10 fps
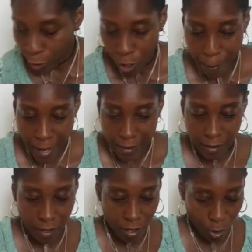your
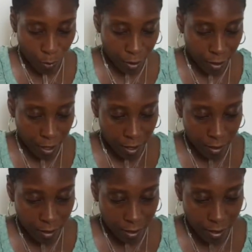message,
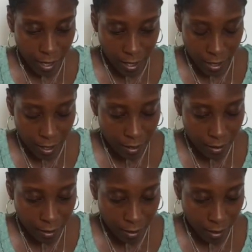Aquarius,
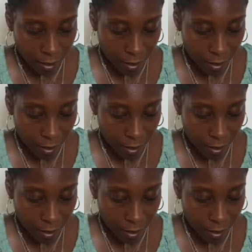is